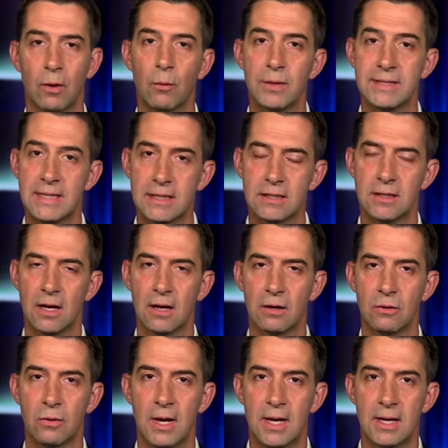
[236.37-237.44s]
What we didn't
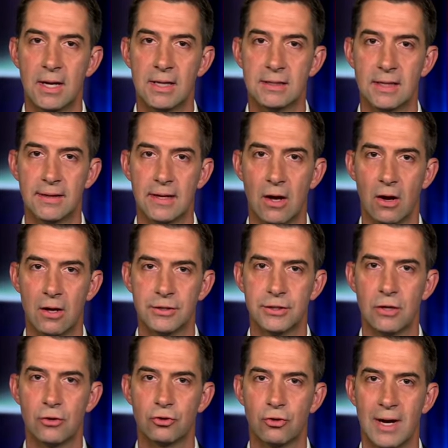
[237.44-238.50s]
know is that they
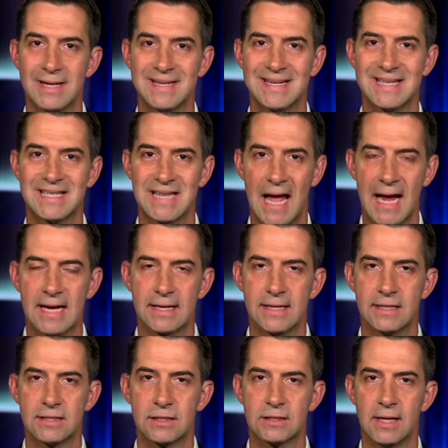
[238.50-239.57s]
also tried to
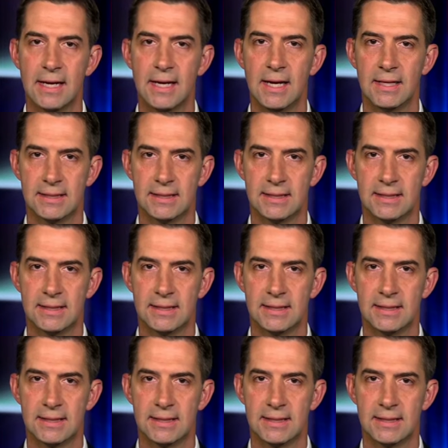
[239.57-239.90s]
silence and,